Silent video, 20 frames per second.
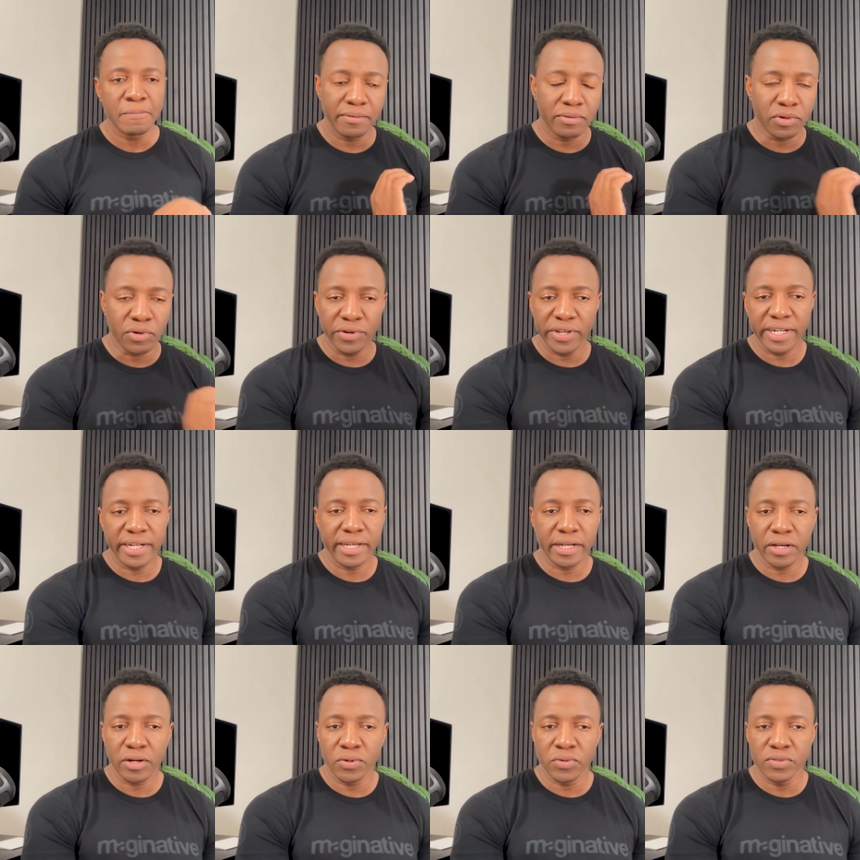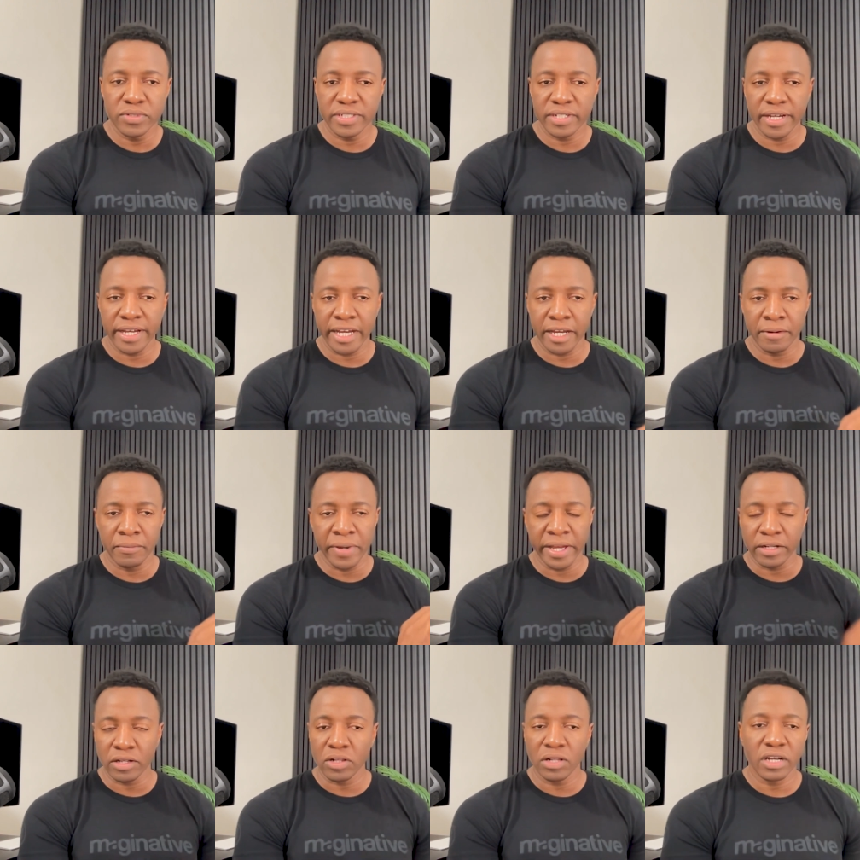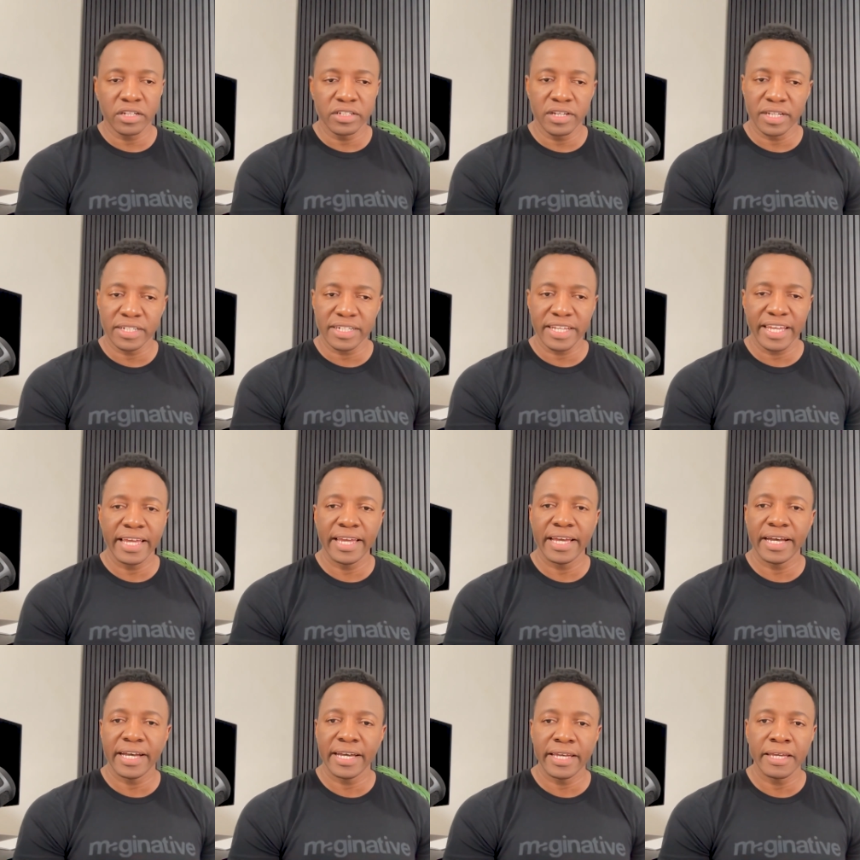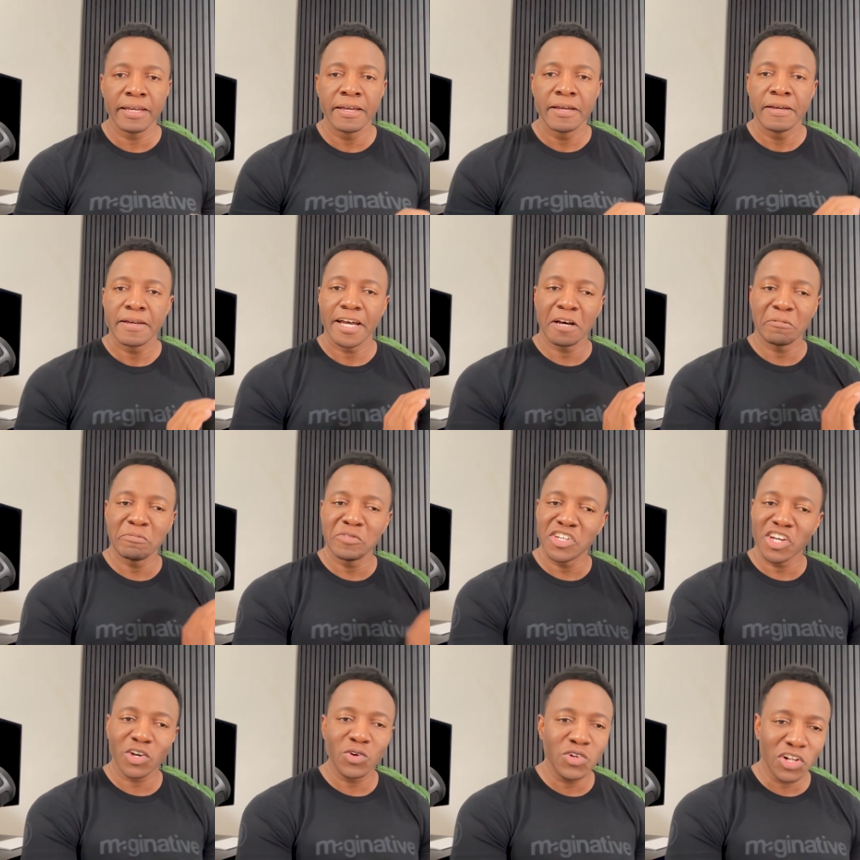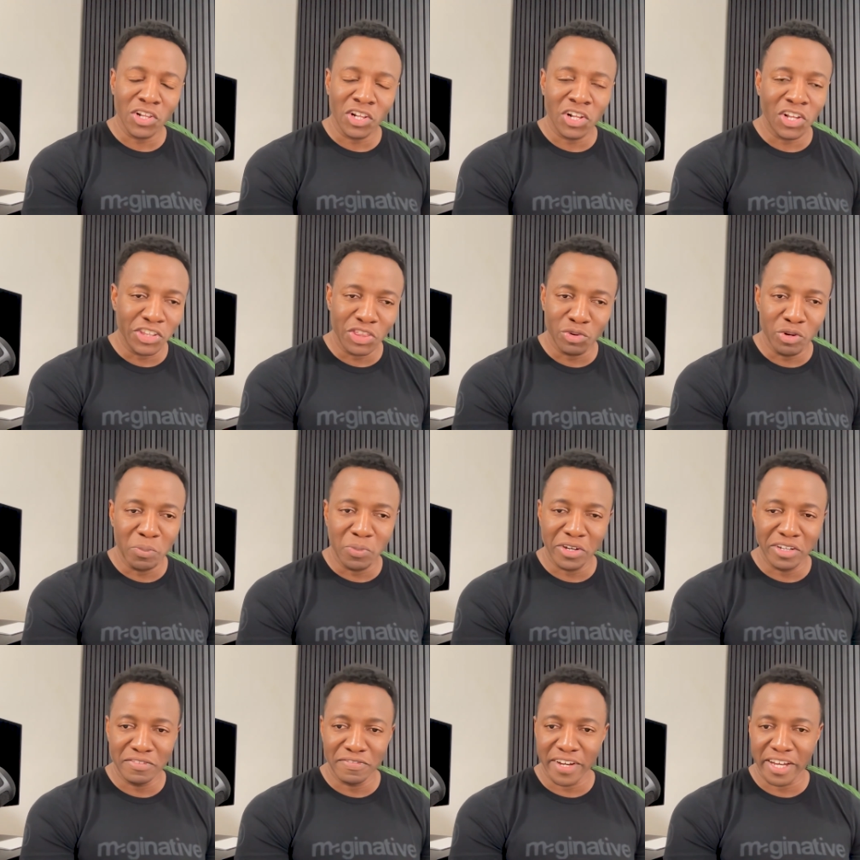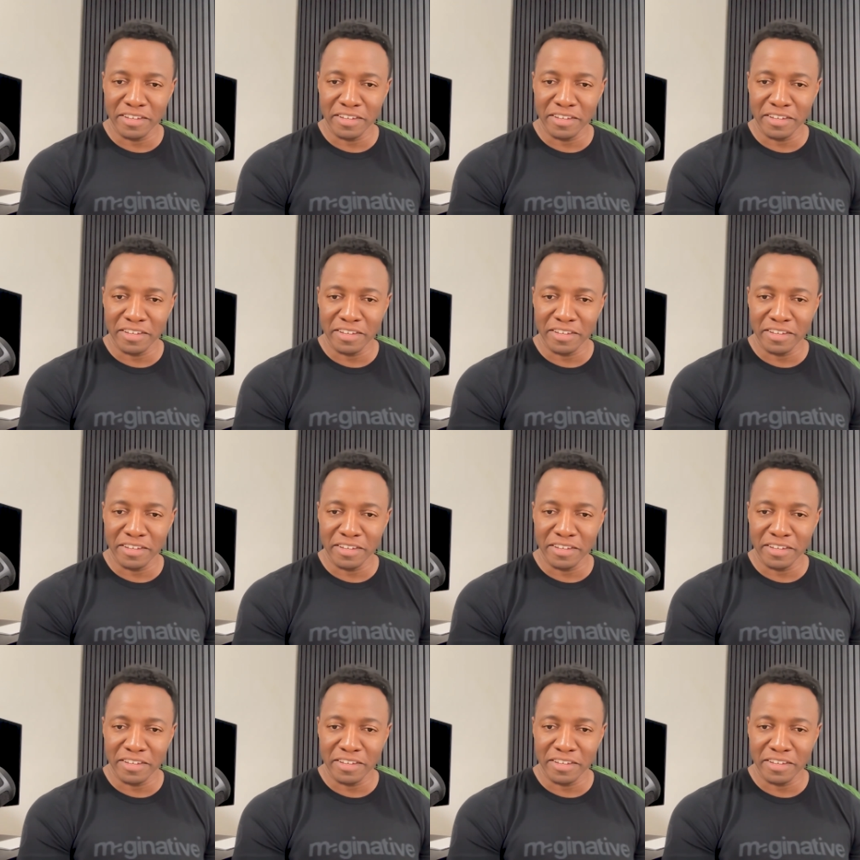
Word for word: Create an account um, at claude.ai. Um, check out Claude 3.5.